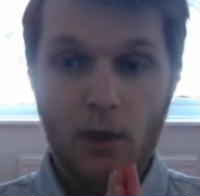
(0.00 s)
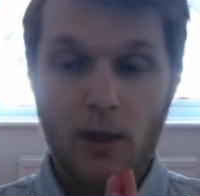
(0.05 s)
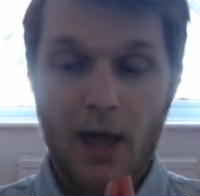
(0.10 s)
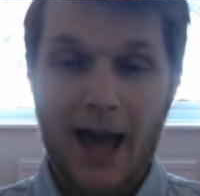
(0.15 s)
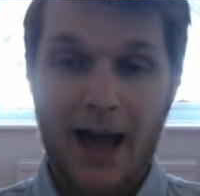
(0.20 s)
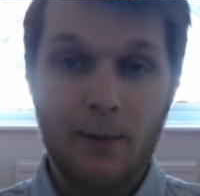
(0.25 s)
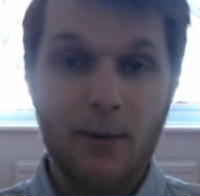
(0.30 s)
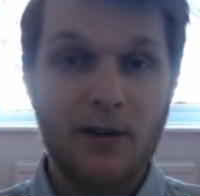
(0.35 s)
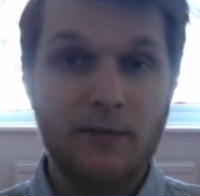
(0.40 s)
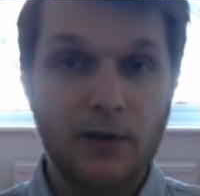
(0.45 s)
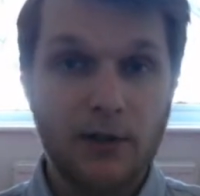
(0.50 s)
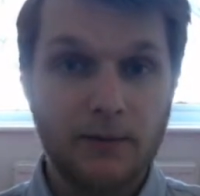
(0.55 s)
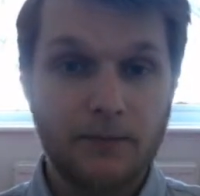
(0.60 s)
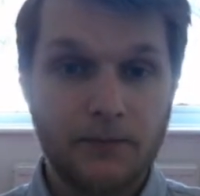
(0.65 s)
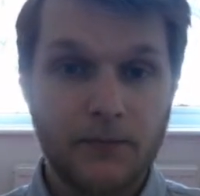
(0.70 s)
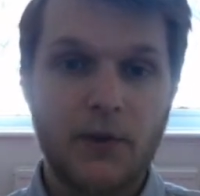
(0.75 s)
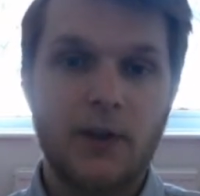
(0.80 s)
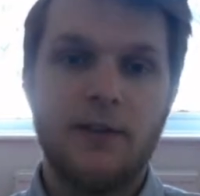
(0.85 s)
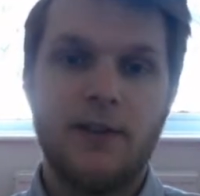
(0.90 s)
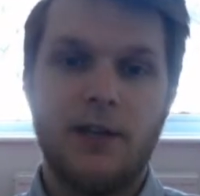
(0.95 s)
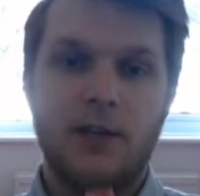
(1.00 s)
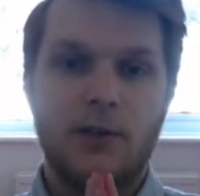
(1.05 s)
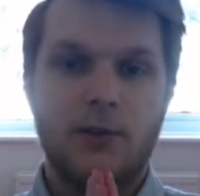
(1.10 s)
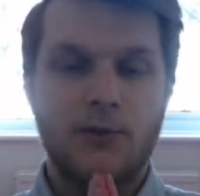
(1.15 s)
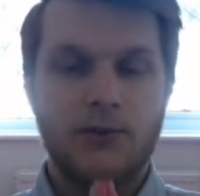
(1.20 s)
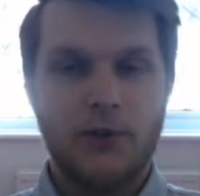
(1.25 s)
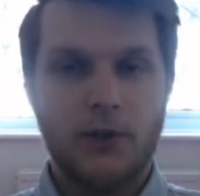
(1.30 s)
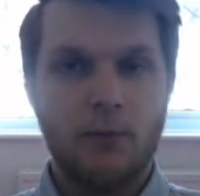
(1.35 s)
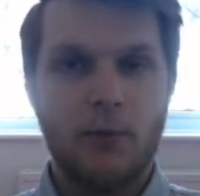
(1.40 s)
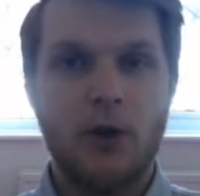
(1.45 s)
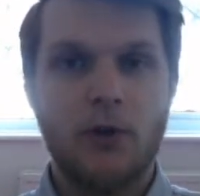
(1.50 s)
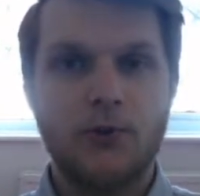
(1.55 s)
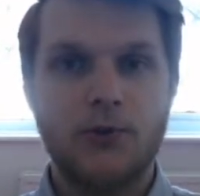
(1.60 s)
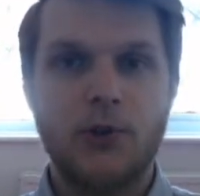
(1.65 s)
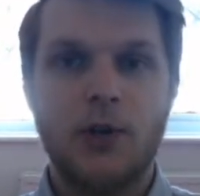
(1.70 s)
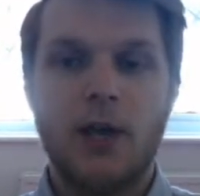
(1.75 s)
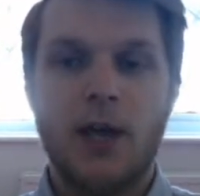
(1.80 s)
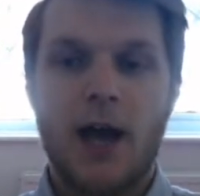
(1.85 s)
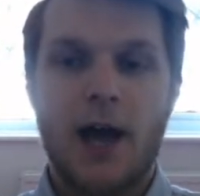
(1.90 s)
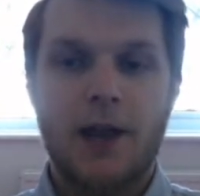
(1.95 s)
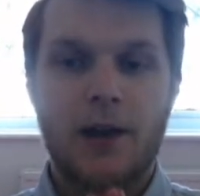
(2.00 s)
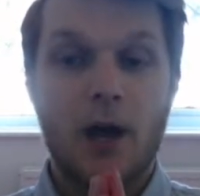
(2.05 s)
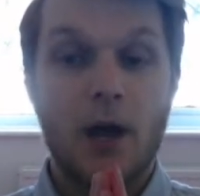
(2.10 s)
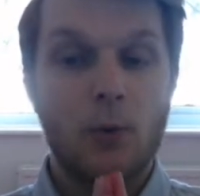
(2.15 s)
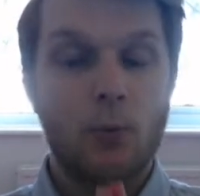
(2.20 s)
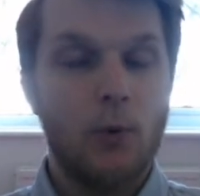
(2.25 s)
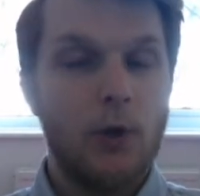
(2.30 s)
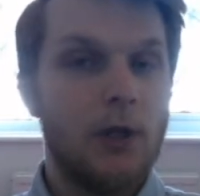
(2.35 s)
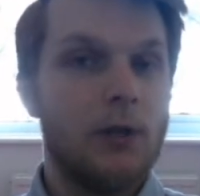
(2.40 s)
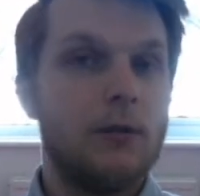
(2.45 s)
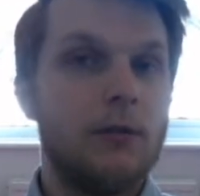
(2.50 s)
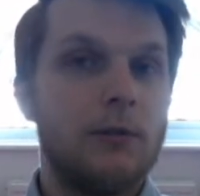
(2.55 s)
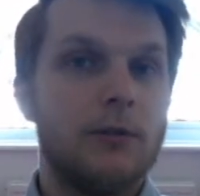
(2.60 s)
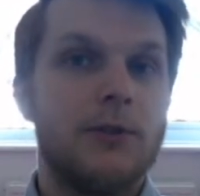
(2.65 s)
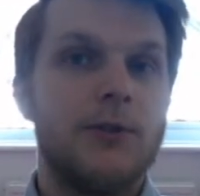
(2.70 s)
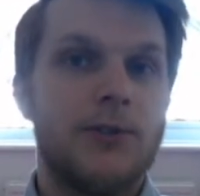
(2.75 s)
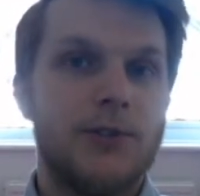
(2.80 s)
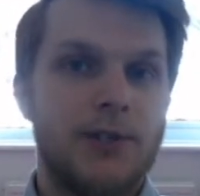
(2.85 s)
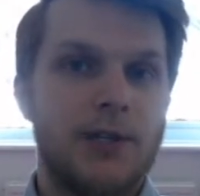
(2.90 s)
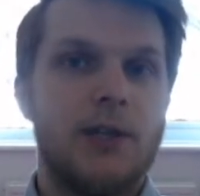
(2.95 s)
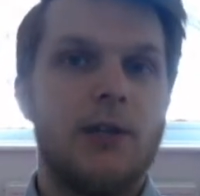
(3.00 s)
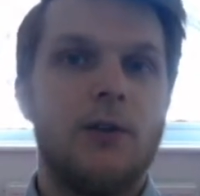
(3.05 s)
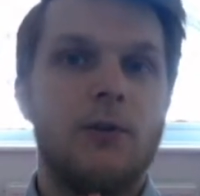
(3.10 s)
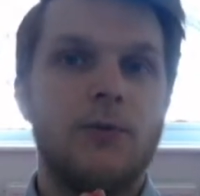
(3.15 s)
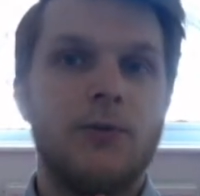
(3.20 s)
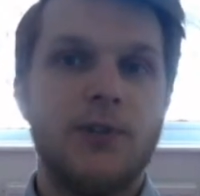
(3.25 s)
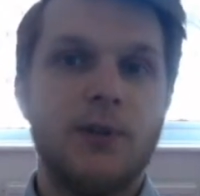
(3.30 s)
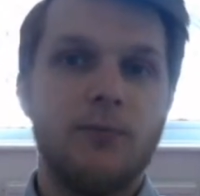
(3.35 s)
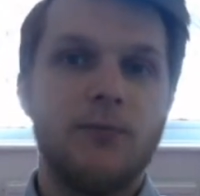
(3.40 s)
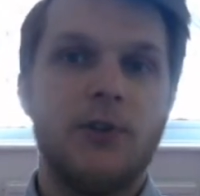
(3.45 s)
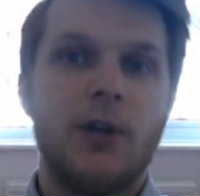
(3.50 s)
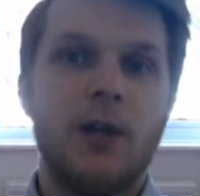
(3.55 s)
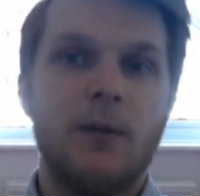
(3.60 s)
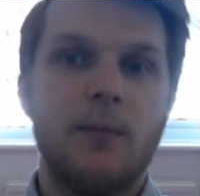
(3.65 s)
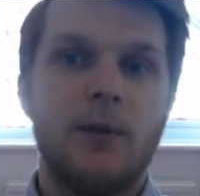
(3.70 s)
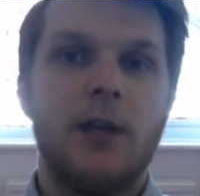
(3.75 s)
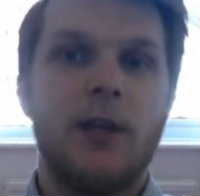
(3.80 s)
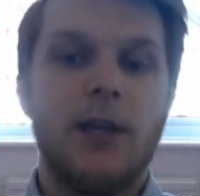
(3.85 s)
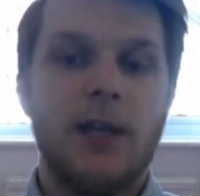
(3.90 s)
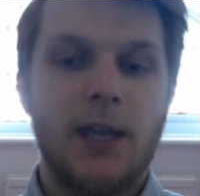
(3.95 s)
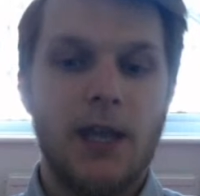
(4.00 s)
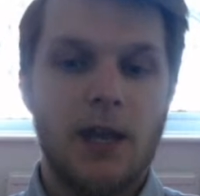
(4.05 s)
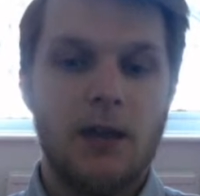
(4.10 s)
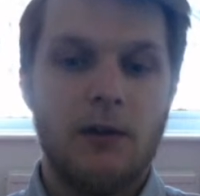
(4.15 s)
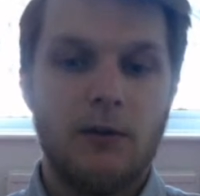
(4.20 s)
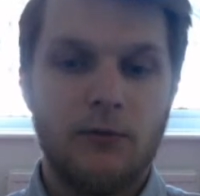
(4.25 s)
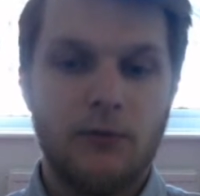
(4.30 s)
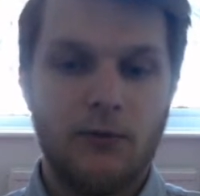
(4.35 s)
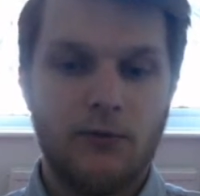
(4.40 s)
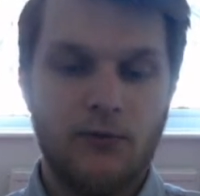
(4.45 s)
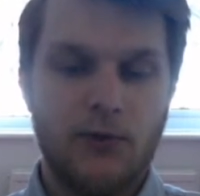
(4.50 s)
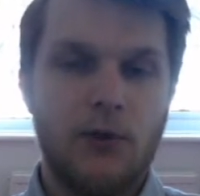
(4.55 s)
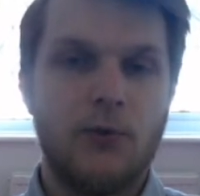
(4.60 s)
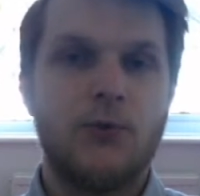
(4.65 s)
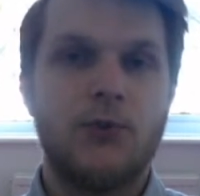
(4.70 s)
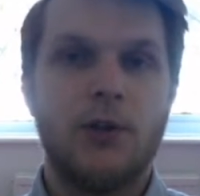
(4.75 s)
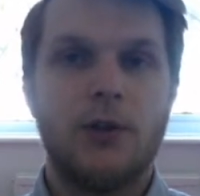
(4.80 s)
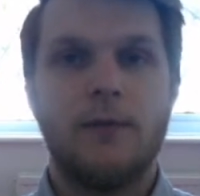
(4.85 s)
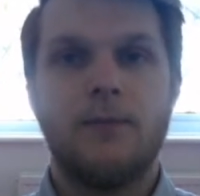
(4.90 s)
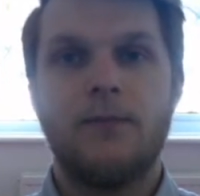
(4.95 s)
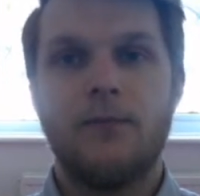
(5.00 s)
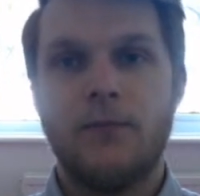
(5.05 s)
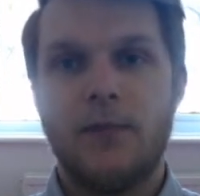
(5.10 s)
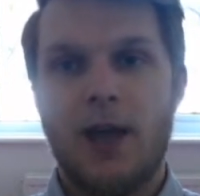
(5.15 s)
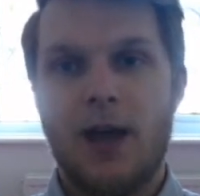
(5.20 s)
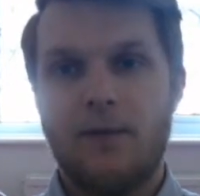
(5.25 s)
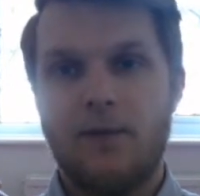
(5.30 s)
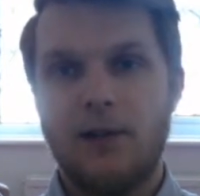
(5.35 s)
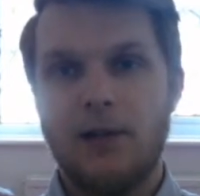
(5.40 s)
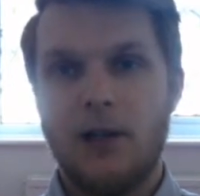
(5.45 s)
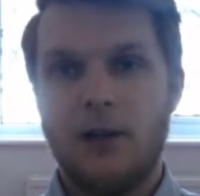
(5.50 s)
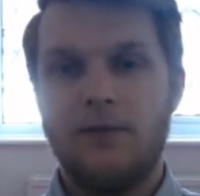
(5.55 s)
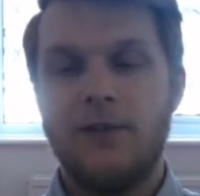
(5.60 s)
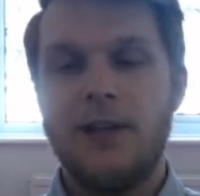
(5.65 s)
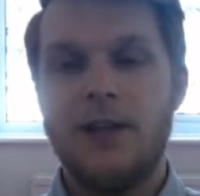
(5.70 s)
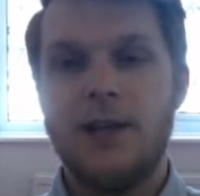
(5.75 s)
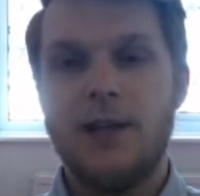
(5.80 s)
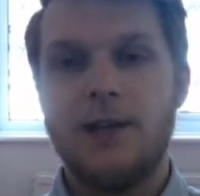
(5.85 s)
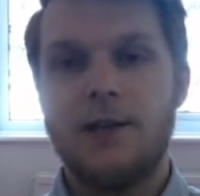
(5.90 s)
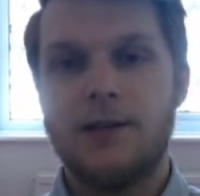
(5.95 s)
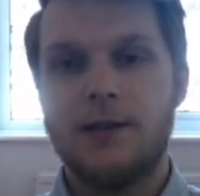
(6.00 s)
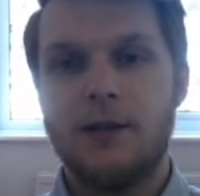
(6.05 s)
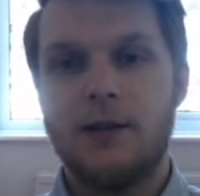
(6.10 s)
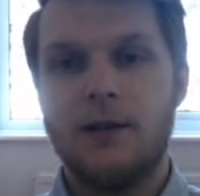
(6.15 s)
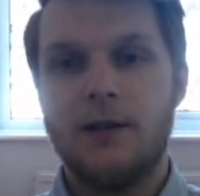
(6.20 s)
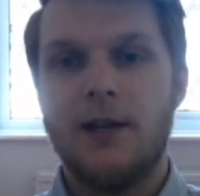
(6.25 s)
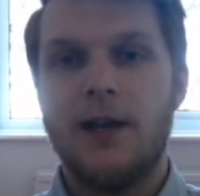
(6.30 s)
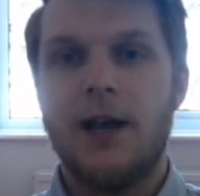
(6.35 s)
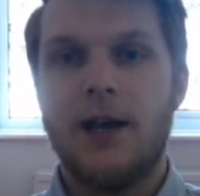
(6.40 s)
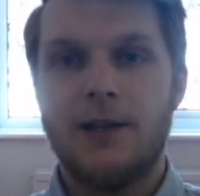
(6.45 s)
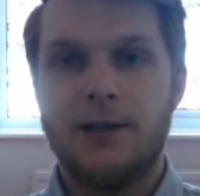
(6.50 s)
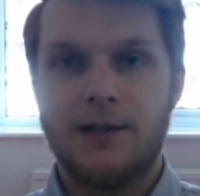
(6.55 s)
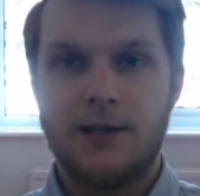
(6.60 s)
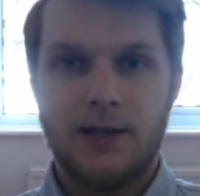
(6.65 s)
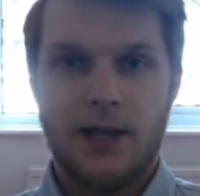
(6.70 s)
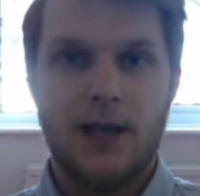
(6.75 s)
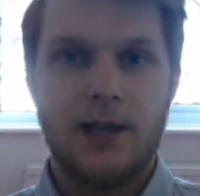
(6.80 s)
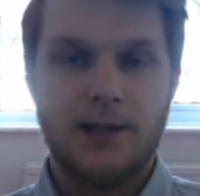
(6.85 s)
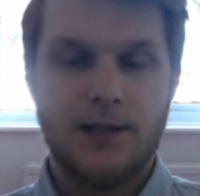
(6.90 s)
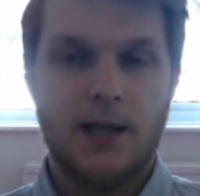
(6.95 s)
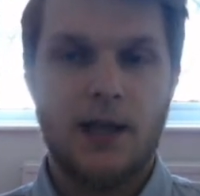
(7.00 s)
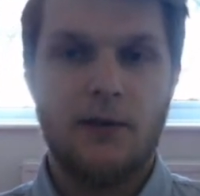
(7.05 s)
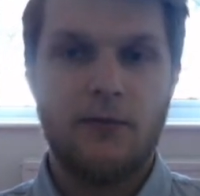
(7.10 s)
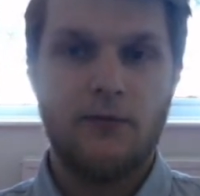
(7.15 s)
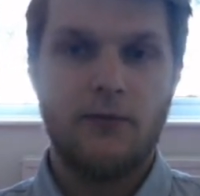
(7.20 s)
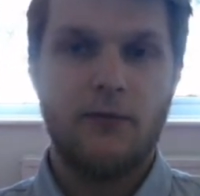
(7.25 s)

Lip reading: However, thank you so much, and I will see you sometime in the future. Have a lovely Easter and stay safe.